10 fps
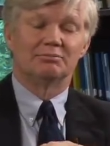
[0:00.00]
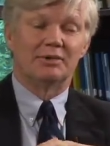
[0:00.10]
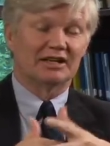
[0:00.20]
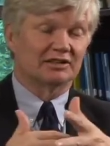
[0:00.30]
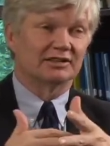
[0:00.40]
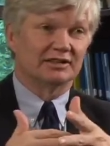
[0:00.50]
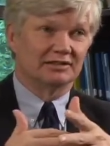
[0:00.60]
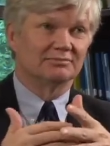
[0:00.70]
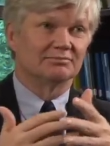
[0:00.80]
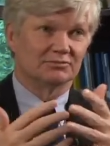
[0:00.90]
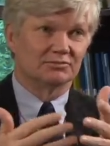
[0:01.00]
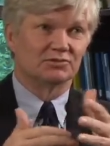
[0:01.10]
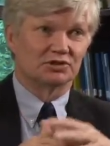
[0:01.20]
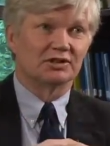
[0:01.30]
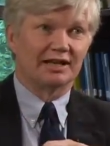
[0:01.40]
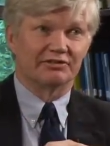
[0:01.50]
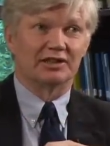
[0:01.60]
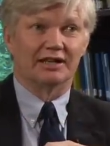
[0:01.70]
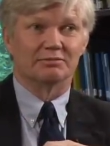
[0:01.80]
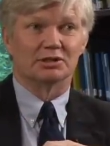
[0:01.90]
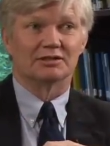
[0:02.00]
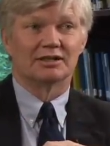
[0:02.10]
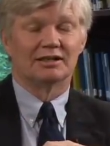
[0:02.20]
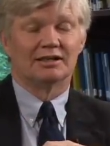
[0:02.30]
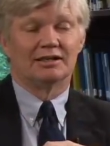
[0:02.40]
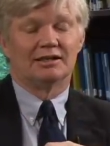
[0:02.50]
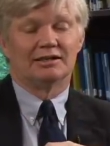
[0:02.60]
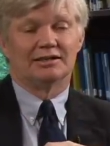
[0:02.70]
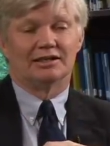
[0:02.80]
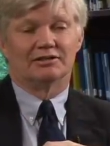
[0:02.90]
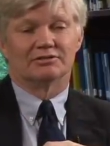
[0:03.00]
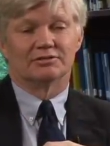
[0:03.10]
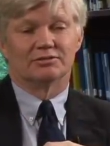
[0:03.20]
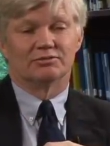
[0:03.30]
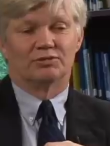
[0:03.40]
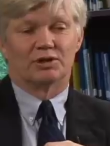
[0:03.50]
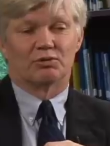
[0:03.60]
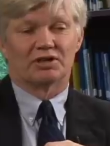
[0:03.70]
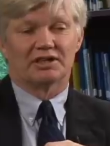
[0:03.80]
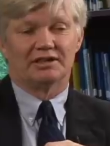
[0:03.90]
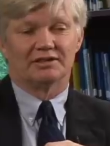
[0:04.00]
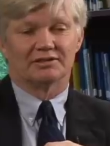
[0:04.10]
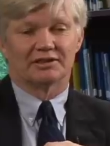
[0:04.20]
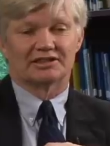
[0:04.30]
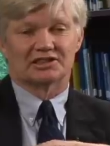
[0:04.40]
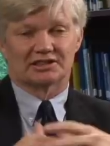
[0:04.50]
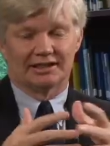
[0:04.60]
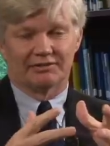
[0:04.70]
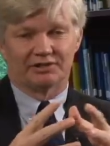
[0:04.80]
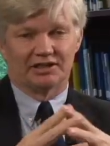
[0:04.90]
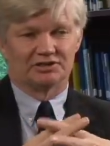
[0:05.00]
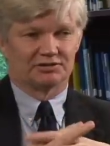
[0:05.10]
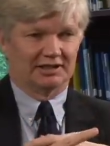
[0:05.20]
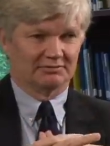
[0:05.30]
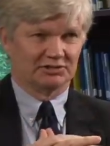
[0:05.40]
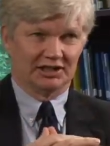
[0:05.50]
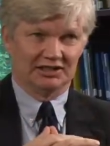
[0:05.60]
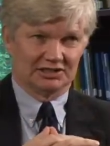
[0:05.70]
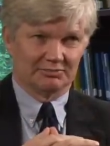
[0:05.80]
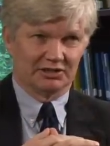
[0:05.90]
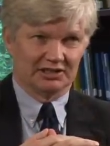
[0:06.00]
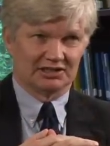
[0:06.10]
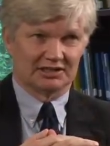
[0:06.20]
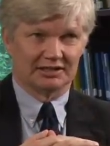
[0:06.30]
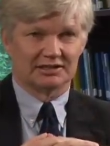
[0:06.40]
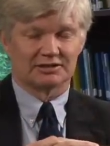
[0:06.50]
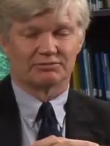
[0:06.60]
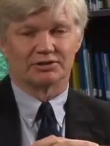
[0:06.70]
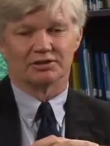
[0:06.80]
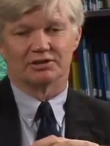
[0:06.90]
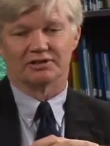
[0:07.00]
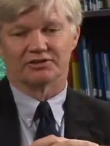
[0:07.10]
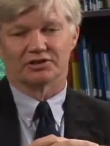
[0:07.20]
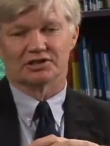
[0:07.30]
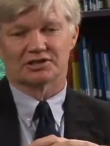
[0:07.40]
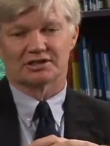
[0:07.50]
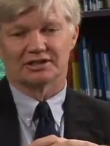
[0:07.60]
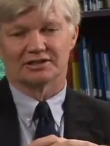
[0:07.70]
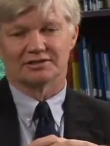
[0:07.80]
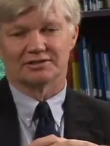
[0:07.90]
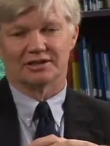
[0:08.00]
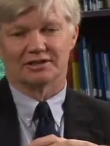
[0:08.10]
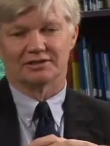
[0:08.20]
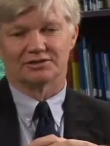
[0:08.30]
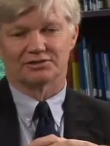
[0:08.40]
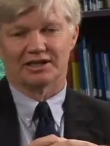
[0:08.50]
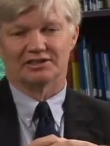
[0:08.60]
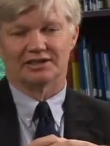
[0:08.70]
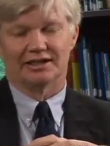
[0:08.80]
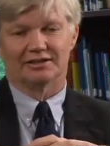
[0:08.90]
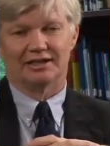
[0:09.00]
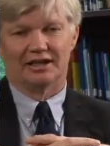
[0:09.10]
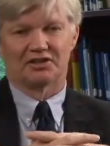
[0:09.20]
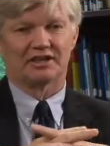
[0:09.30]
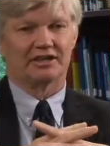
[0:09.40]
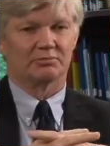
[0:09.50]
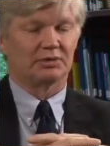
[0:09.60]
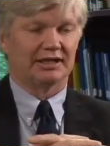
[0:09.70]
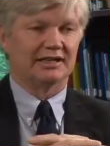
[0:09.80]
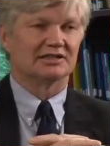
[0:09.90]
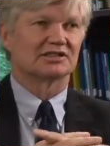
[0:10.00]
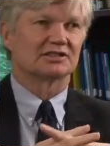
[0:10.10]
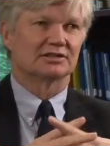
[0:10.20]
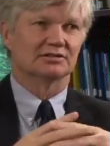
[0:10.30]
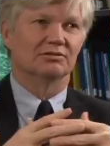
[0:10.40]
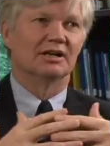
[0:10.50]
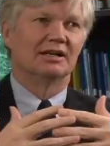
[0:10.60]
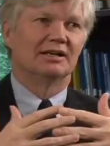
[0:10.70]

medically should have it happen. Now, we're working legislatively to try to change some of these things. We're, of course, uh, uh, trying to get healthcare plans to